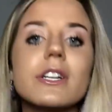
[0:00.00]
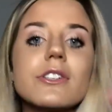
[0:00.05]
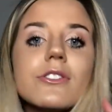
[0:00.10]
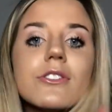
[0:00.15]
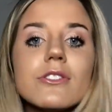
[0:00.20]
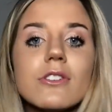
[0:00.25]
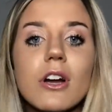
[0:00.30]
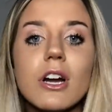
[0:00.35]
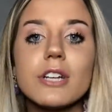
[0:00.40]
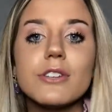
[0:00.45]

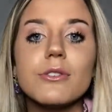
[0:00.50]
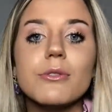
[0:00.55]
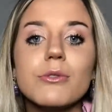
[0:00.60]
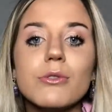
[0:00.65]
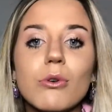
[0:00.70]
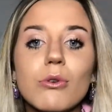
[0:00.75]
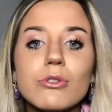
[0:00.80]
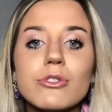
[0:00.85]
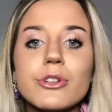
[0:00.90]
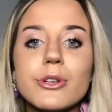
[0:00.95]
just, I do
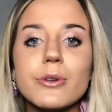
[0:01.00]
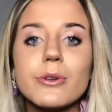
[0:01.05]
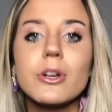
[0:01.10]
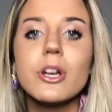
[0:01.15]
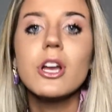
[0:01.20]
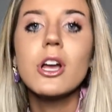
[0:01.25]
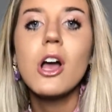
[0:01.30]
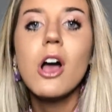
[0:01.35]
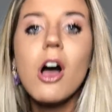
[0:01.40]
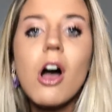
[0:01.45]
not suit
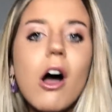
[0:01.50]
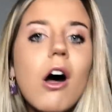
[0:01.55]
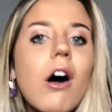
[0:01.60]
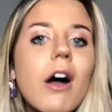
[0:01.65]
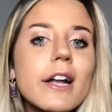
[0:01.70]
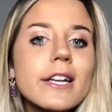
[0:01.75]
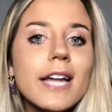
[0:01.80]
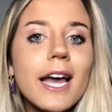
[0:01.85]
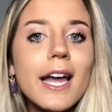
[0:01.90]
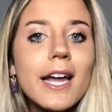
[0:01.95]

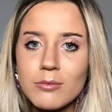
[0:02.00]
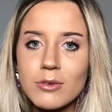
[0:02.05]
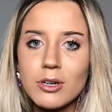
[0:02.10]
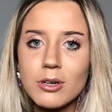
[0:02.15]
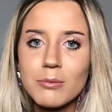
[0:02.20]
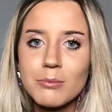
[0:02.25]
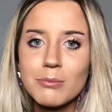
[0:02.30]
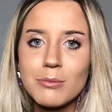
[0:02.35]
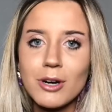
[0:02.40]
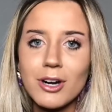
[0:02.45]
high neck.
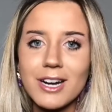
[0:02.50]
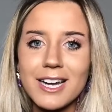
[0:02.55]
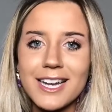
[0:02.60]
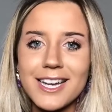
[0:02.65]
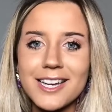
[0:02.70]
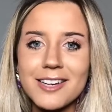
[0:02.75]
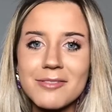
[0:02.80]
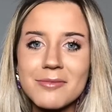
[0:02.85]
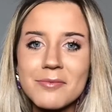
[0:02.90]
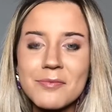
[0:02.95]

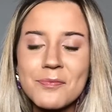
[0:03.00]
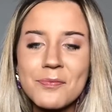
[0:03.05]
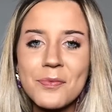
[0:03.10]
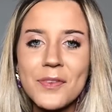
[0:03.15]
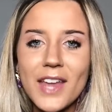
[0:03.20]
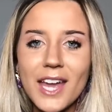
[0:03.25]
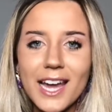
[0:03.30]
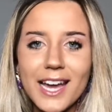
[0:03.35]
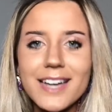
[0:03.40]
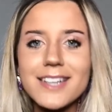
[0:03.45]
My
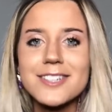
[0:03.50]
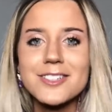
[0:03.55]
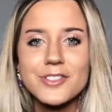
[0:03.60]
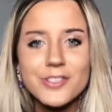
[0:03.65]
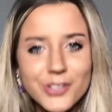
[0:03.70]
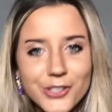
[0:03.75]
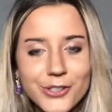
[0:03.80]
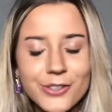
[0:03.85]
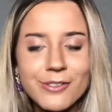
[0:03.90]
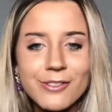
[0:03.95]
hair's
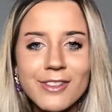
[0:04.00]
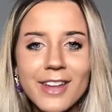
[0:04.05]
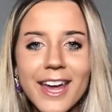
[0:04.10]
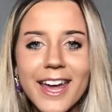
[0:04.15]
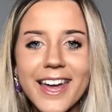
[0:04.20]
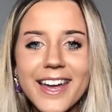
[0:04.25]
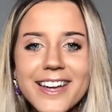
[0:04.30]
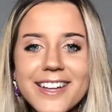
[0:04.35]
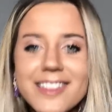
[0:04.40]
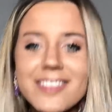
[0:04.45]
too thick
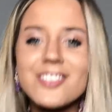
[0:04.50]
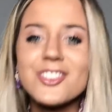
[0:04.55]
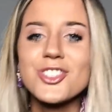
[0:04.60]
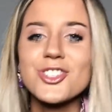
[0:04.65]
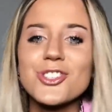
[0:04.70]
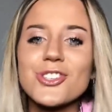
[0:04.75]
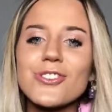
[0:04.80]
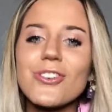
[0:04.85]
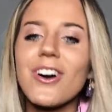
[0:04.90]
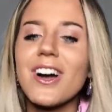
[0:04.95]
to
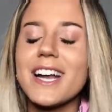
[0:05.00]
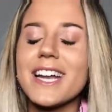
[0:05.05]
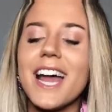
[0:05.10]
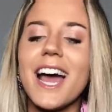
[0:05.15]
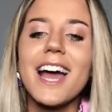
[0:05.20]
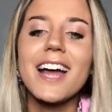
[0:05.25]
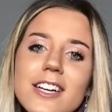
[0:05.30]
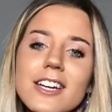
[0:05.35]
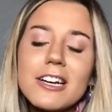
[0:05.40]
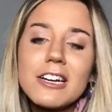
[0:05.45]
suit high
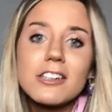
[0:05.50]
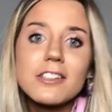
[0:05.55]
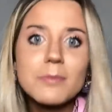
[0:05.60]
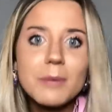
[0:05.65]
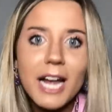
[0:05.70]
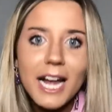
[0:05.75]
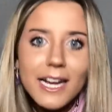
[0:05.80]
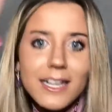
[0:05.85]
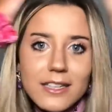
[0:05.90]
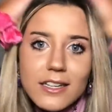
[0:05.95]
neck. Because my
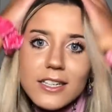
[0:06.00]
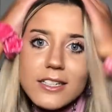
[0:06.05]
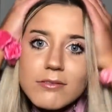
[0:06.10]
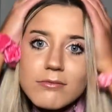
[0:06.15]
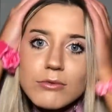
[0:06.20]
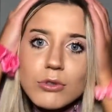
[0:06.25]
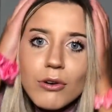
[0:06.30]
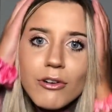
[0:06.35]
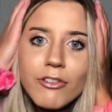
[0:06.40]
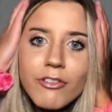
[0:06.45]
hair's like
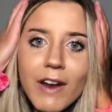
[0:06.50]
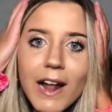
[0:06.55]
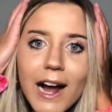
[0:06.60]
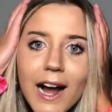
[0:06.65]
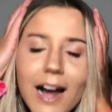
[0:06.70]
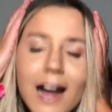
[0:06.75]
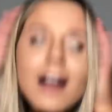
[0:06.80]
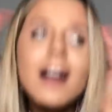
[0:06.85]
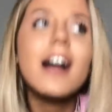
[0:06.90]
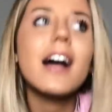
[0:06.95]
not flat
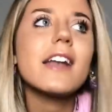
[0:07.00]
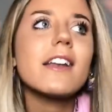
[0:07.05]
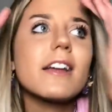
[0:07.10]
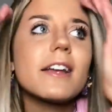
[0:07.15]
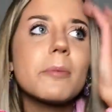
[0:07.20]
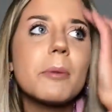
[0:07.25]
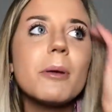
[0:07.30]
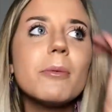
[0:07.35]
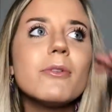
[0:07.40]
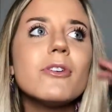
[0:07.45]
and like
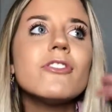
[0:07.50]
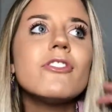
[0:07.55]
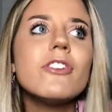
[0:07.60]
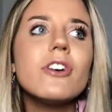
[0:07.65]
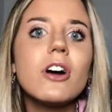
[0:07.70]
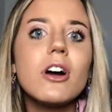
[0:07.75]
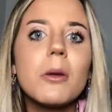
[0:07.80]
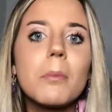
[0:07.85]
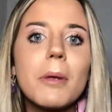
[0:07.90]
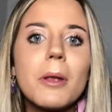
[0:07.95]
people have
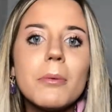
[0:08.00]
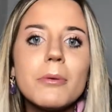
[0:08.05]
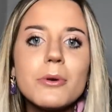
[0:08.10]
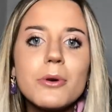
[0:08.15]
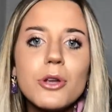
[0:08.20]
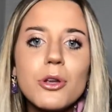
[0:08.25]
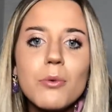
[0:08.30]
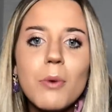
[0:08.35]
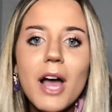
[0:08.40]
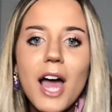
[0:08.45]
people
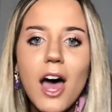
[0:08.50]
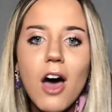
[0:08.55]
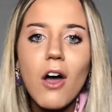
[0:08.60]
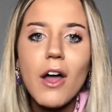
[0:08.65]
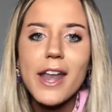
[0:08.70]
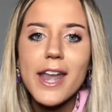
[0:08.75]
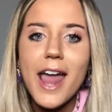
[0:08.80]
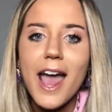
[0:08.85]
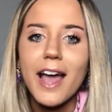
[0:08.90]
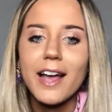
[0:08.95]
who wear high
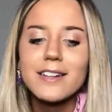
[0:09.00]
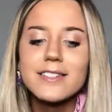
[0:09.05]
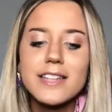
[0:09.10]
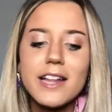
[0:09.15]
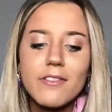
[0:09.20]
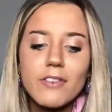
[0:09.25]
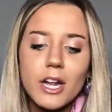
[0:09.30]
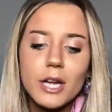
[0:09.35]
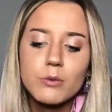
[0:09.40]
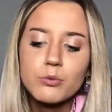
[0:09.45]
necks and
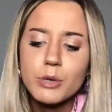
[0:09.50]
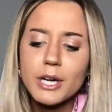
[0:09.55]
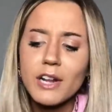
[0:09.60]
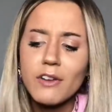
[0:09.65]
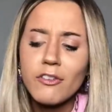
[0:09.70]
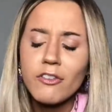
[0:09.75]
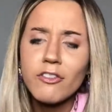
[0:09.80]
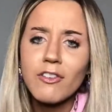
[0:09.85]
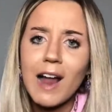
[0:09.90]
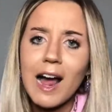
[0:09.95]
they've like really
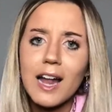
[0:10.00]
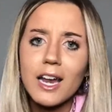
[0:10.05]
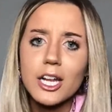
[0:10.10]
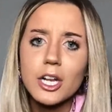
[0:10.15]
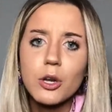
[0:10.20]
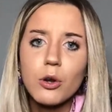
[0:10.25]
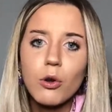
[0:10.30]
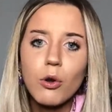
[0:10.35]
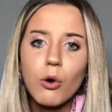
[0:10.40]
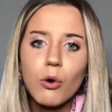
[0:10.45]
flat, like
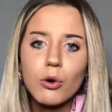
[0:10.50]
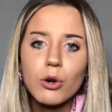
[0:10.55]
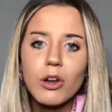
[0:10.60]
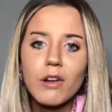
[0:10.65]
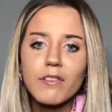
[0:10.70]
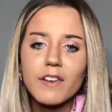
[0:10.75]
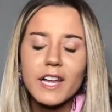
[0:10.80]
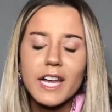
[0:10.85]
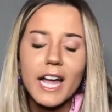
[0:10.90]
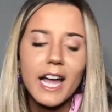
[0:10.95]
long,
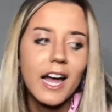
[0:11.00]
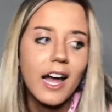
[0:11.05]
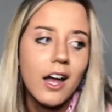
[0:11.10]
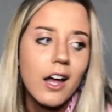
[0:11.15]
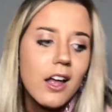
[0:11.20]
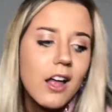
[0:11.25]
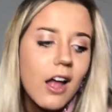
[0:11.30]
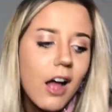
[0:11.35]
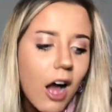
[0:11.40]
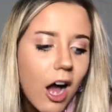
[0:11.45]
lovely hair.
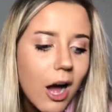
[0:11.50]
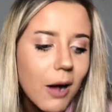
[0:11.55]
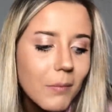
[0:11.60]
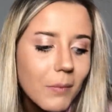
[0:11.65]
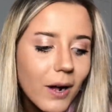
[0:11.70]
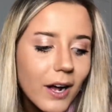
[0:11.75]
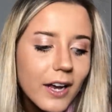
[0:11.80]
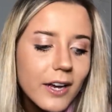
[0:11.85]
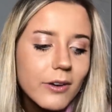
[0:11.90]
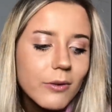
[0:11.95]
I'm
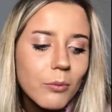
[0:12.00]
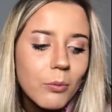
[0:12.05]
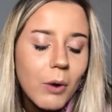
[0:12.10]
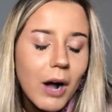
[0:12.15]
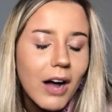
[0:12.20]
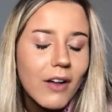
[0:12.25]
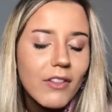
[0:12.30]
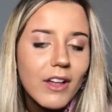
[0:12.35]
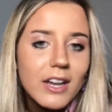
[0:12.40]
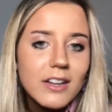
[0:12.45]
like,
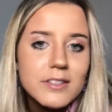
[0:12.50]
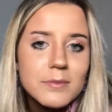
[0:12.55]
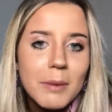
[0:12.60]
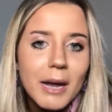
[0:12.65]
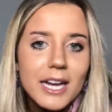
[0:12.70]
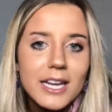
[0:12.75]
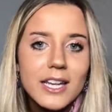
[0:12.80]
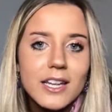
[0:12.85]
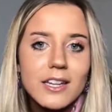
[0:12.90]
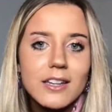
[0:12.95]
wow, that looks
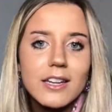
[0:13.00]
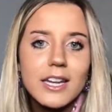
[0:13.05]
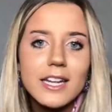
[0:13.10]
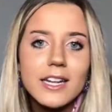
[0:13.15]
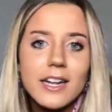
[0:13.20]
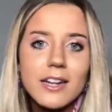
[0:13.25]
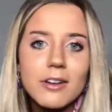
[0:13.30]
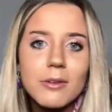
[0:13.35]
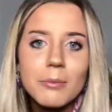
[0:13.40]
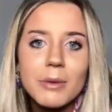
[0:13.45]
banging. And
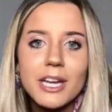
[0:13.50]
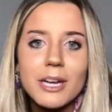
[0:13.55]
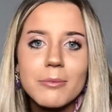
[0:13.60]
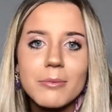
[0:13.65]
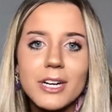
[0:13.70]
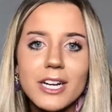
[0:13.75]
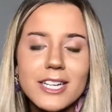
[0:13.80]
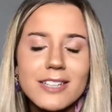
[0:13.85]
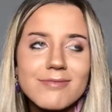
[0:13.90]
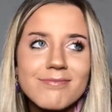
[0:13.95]
then on me, I'm
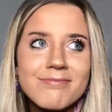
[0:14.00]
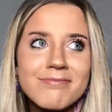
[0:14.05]
like,